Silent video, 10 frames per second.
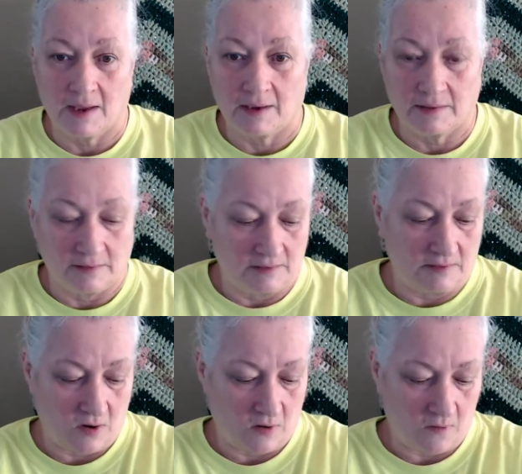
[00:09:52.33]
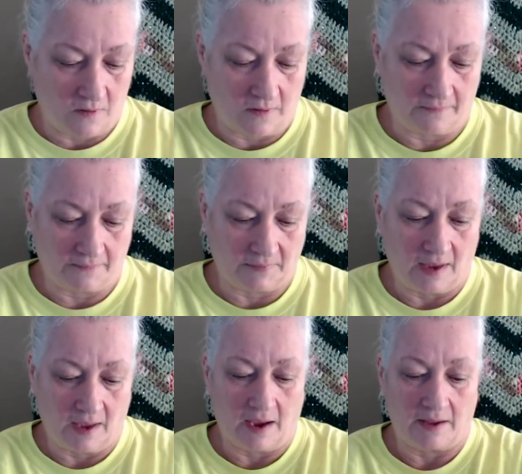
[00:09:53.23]
So,
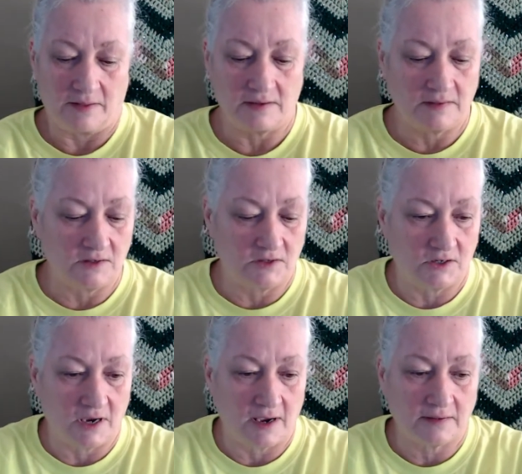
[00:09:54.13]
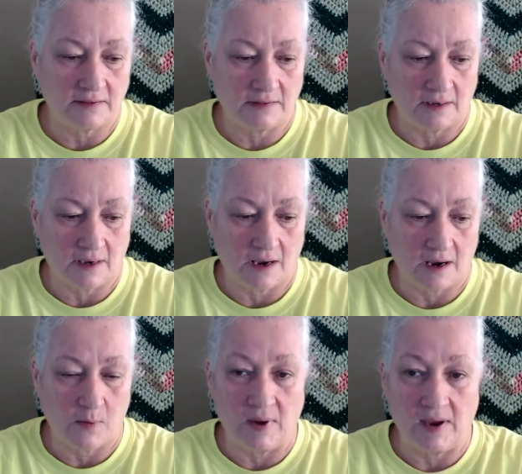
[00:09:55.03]
and this is just
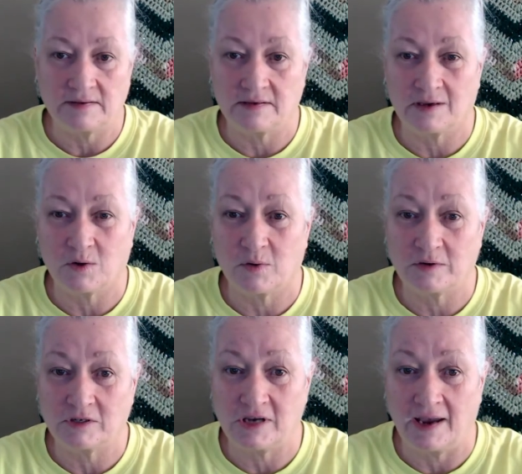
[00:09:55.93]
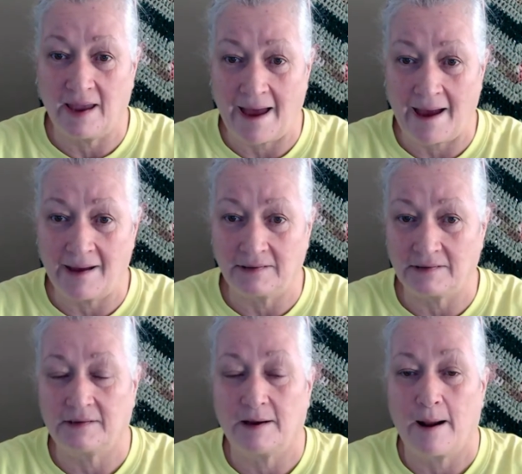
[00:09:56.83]
a basic crochet hat.
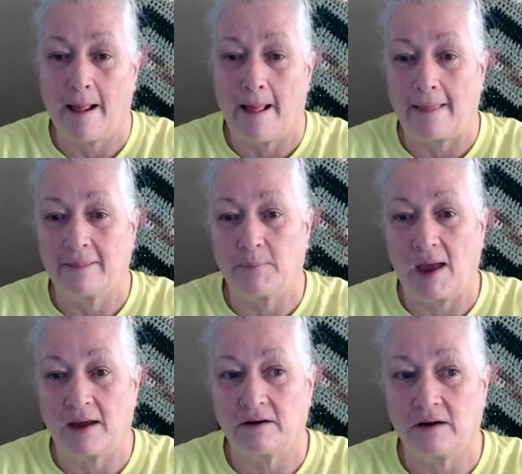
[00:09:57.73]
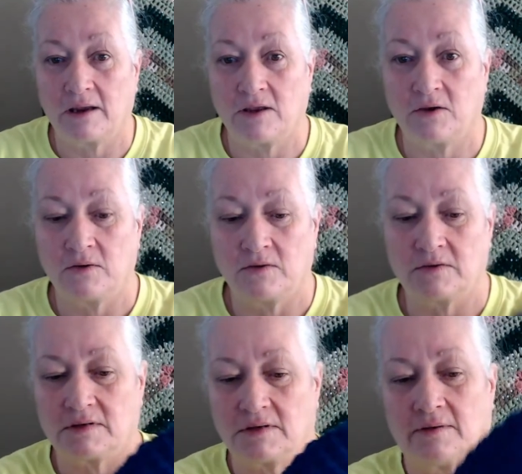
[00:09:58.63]
The pattern I
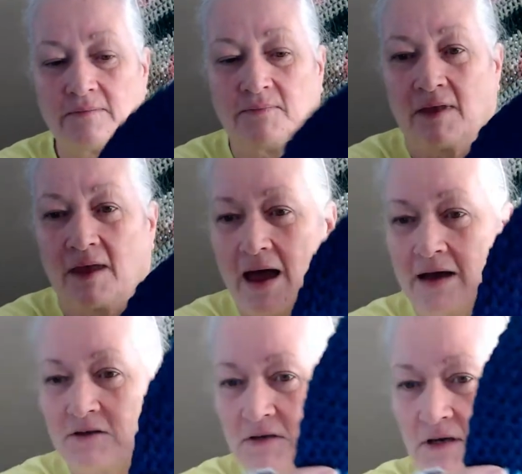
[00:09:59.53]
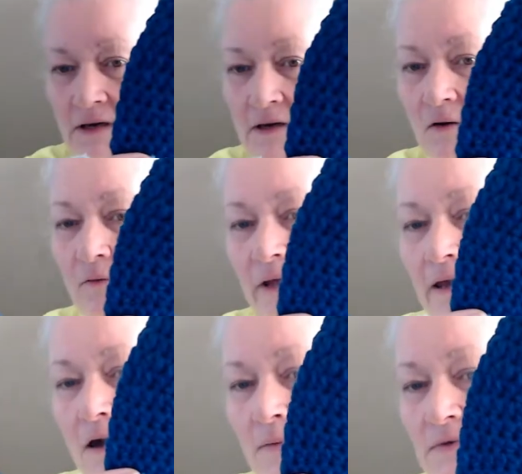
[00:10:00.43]
used actually only
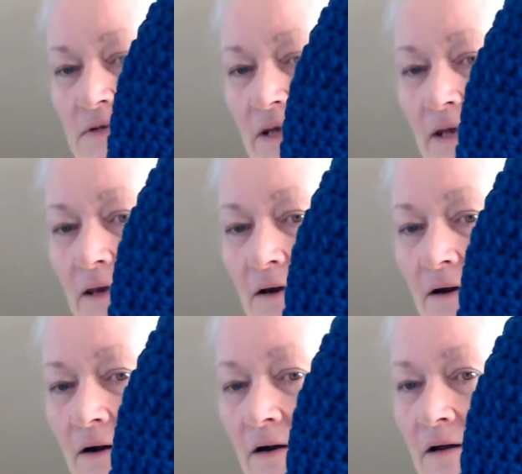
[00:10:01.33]
comes to here.